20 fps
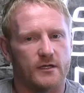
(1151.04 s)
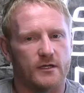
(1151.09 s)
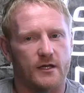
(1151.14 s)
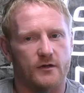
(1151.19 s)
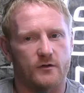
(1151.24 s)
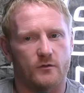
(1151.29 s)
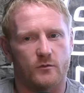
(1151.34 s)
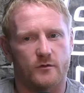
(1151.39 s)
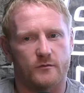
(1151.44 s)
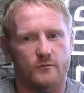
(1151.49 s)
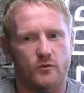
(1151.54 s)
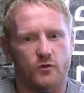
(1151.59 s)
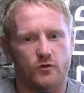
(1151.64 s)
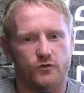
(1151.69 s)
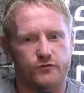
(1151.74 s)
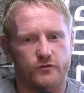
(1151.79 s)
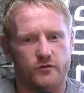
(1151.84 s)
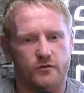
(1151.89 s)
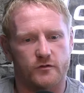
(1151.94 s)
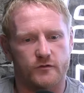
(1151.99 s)
end up with more
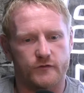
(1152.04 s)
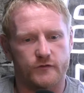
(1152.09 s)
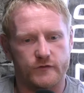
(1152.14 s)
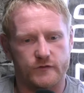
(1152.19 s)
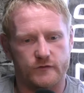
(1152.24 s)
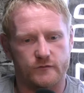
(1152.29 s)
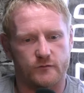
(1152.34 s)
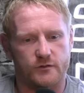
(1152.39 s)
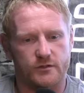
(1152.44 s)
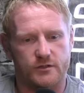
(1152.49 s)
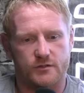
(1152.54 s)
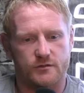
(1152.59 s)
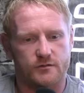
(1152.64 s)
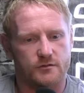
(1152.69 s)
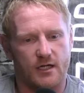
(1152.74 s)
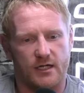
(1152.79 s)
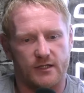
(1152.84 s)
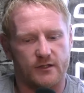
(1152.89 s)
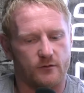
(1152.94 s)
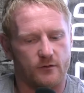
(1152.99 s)
draws, which
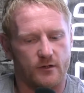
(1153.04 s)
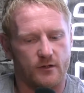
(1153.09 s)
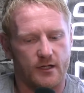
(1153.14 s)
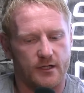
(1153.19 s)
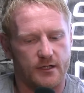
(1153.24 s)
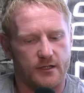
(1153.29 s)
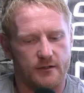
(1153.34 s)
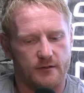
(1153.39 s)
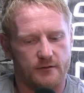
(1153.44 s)
I don't like.